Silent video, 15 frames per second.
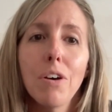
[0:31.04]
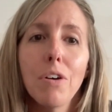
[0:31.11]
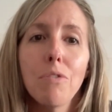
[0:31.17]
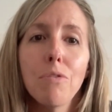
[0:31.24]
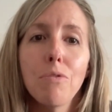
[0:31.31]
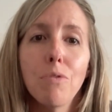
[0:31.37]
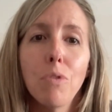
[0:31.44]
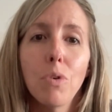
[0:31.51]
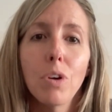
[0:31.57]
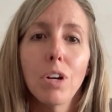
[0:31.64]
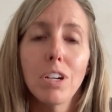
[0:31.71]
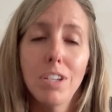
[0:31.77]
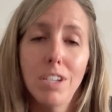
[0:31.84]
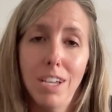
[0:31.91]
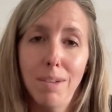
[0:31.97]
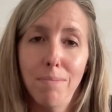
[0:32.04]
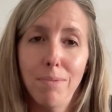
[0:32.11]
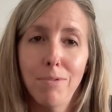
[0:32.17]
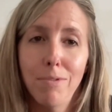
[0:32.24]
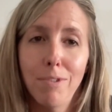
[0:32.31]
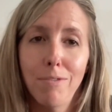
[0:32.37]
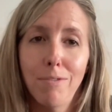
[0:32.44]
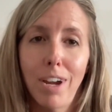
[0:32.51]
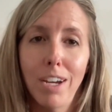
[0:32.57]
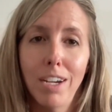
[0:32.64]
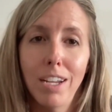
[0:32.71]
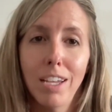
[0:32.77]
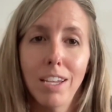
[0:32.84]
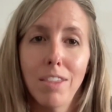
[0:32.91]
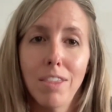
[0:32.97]
4 tips for
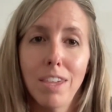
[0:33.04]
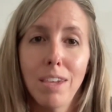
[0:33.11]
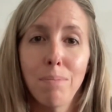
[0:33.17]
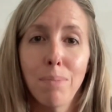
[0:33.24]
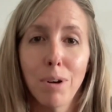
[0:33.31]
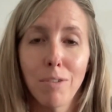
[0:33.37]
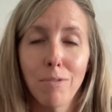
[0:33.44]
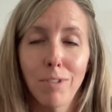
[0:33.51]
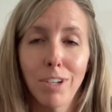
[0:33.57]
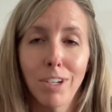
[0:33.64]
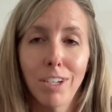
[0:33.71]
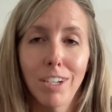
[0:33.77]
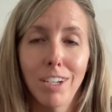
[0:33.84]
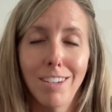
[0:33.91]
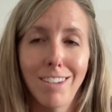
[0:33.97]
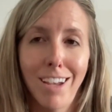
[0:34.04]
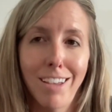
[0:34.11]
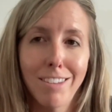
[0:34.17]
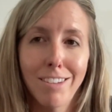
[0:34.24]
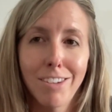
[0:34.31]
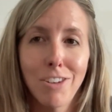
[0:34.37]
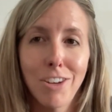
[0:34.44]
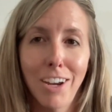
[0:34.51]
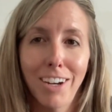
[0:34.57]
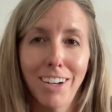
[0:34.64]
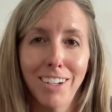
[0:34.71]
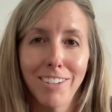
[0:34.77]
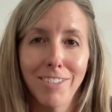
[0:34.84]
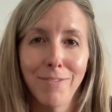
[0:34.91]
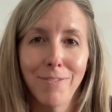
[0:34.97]
finding the perfect desk
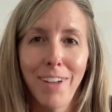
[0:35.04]
chair.